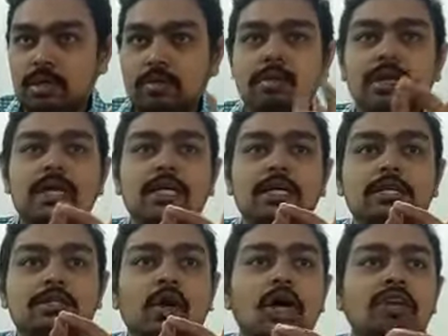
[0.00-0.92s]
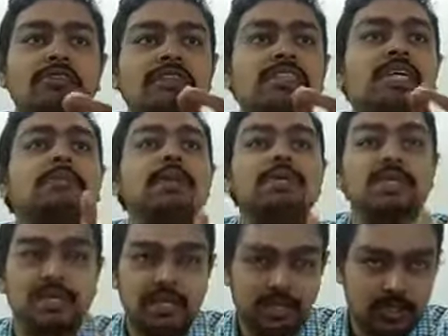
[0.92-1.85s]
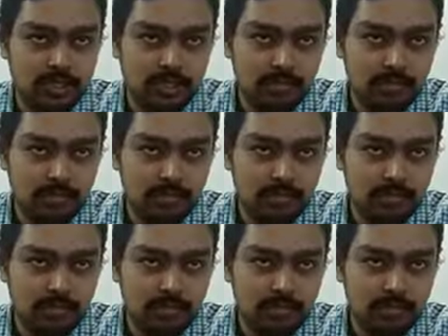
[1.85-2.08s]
but it is not fixed percentage.